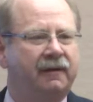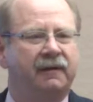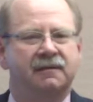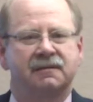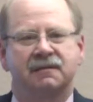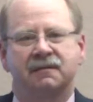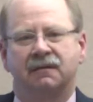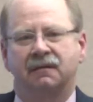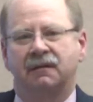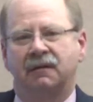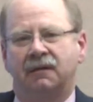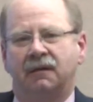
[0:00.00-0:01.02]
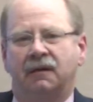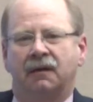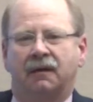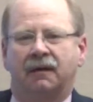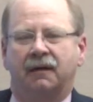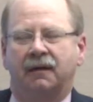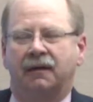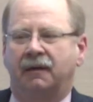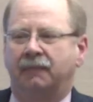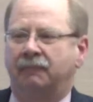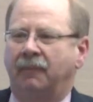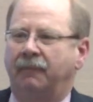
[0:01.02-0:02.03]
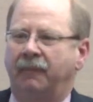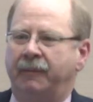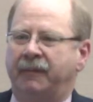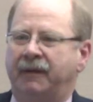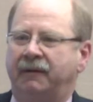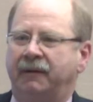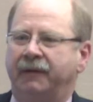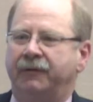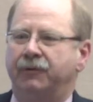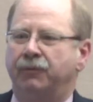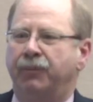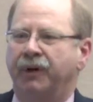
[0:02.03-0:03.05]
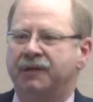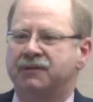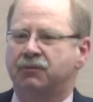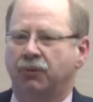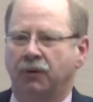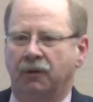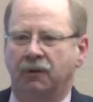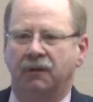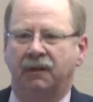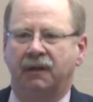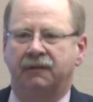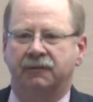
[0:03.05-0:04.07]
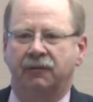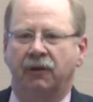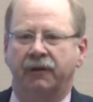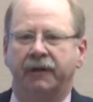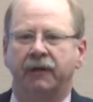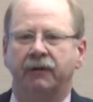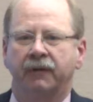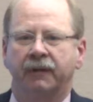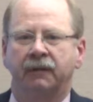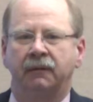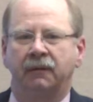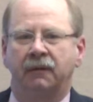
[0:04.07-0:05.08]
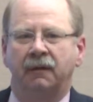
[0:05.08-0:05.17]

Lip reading: is maybe a new buzzword that you're all hearing,